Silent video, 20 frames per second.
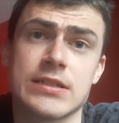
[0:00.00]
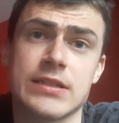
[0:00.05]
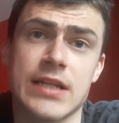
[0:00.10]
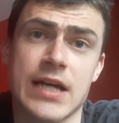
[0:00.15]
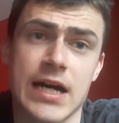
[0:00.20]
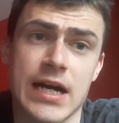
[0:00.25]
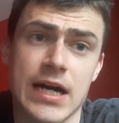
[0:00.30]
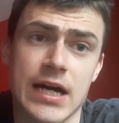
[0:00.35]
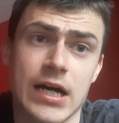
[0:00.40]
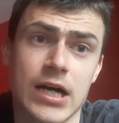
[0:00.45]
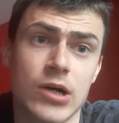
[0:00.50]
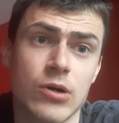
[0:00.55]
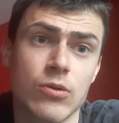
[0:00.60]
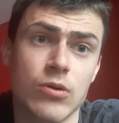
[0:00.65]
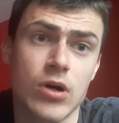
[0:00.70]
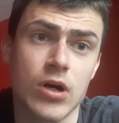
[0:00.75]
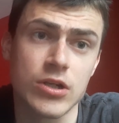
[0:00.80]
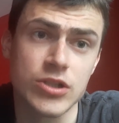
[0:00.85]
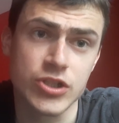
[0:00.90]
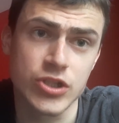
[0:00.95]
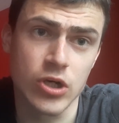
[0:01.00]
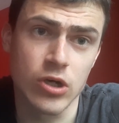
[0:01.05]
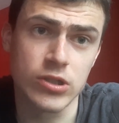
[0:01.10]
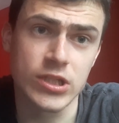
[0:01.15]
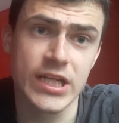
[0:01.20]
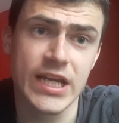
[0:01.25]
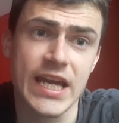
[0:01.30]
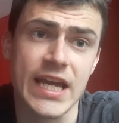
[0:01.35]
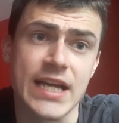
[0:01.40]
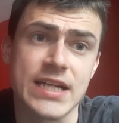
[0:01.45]
Now, Saul
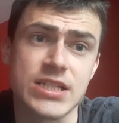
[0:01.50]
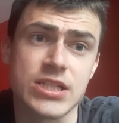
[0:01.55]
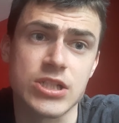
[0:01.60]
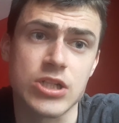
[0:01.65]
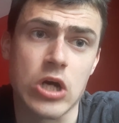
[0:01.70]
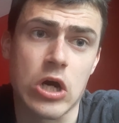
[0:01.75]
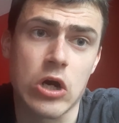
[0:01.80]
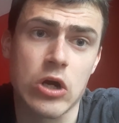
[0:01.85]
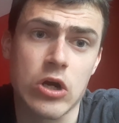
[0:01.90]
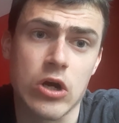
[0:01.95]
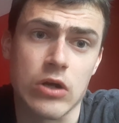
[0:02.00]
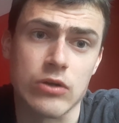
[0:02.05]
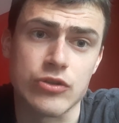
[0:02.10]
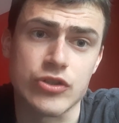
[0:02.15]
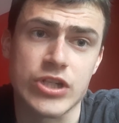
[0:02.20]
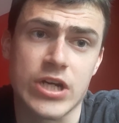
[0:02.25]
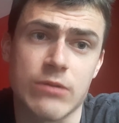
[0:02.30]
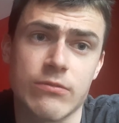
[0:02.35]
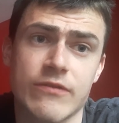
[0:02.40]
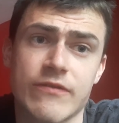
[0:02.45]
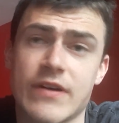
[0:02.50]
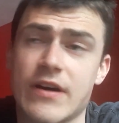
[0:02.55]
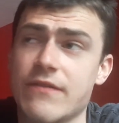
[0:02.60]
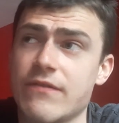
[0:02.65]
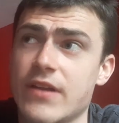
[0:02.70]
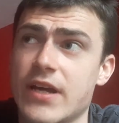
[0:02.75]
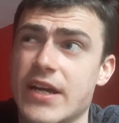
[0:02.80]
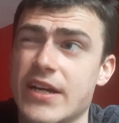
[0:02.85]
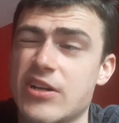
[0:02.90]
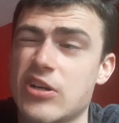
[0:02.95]
Niguez has got a contract with
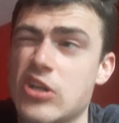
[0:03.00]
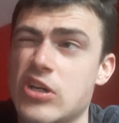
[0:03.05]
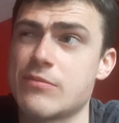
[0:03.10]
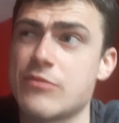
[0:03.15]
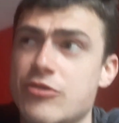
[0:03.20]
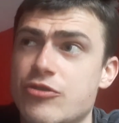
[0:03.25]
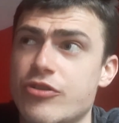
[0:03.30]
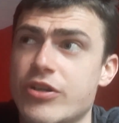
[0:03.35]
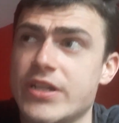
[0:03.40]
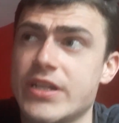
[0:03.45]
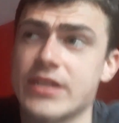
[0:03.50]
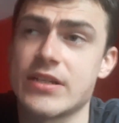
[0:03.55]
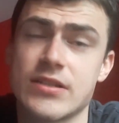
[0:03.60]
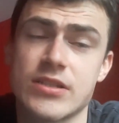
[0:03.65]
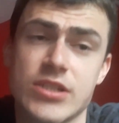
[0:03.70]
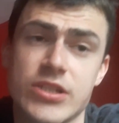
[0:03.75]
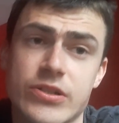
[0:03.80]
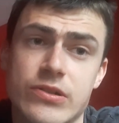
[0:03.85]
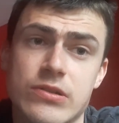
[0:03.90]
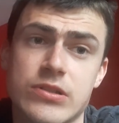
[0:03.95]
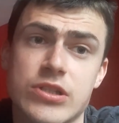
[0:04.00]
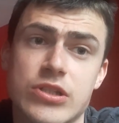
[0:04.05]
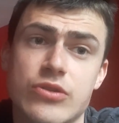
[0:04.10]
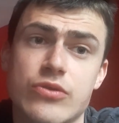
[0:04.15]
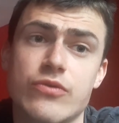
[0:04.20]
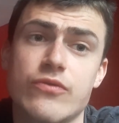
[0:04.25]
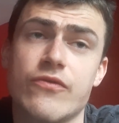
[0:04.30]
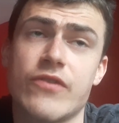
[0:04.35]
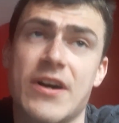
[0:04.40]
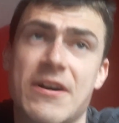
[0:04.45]
Atletico Madrid until
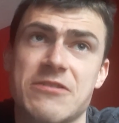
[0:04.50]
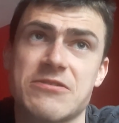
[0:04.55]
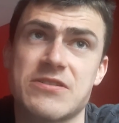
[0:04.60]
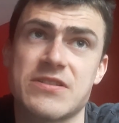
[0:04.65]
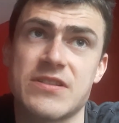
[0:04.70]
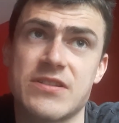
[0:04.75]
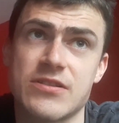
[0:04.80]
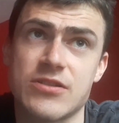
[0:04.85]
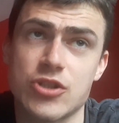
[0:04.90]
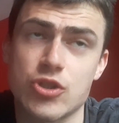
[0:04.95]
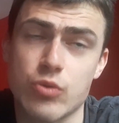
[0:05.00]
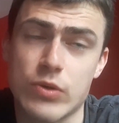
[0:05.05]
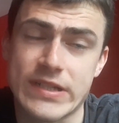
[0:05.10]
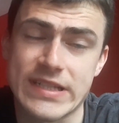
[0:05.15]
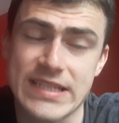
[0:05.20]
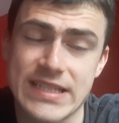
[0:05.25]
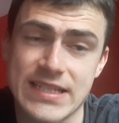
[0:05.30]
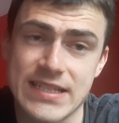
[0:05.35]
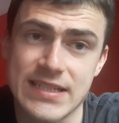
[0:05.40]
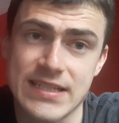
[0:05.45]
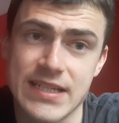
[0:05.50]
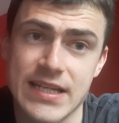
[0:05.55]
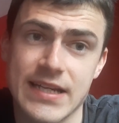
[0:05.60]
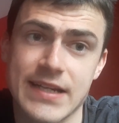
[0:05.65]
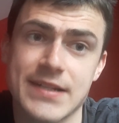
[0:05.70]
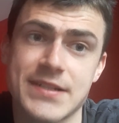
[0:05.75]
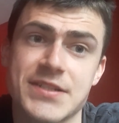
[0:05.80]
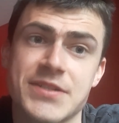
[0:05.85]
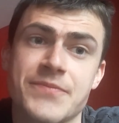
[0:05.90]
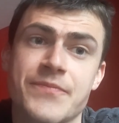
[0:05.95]

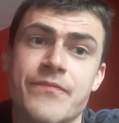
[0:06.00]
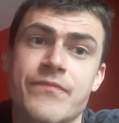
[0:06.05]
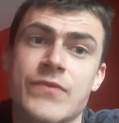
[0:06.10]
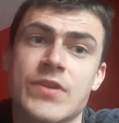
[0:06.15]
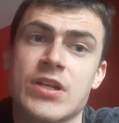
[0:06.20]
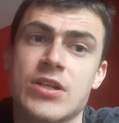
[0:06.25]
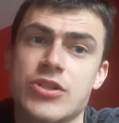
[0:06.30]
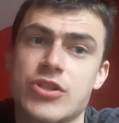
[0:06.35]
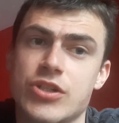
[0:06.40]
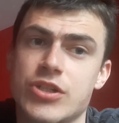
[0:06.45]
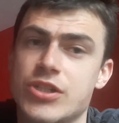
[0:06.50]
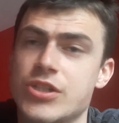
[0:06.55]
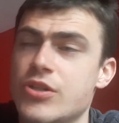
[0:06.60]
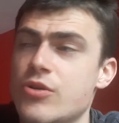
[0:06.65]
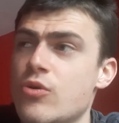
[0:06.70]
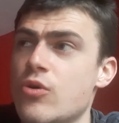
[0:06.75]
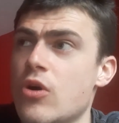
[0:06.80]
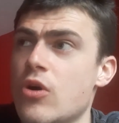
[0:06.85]
2026. So he's still